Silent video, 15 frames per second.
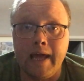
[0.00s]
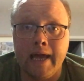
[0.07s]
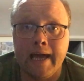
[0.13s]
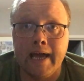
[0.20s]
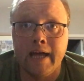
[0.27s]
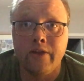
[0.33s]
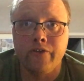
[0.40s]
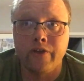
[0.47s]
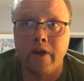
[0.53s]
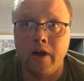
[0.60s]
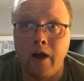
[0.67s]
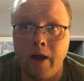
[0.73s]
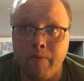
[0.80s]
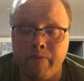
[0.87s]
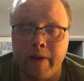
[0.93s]
and
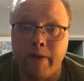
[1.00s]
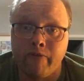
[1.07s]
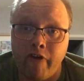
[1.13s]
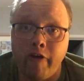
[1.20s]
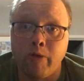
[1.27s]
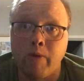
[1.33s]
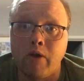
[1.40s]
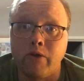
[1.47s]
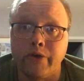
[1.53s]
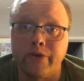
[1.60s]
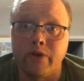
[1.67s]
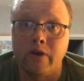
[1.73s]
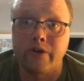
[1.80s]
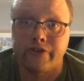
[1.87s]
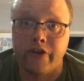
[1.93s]
I'm being very well
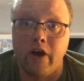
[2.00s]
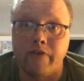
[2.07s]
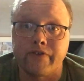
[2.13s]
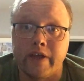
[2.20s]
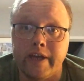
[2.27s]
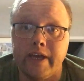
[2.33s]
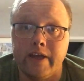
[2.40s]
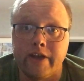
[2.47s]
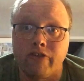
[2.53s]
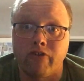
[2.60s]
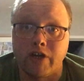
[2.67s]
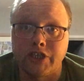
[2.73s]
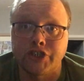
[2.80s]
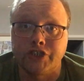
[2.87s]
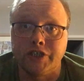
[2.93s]
looked after here in
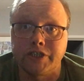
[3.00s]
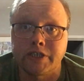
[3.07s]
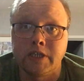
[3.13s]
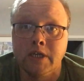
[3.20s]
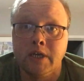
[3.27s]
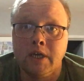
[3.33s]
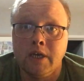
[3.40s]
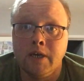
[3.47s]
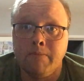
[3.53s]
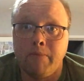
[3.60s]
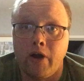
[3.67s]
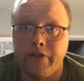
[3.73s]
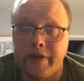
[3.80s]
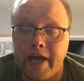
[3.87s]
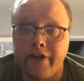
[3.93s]
Christchurch
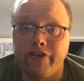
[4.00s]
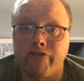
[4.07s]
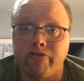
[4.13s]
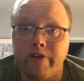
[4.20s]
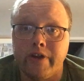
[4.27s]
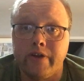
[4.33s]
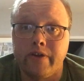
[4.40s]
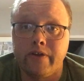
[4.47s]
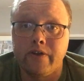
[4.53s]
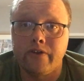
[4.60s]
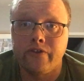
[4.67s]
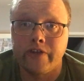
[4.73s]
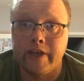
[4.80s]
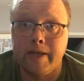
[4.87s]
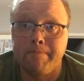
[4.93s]
by the endocrine
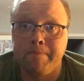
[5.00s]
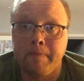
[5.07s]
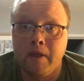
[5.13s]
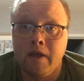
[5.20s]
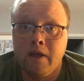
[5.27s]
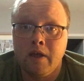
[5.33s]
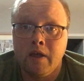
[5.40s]
team.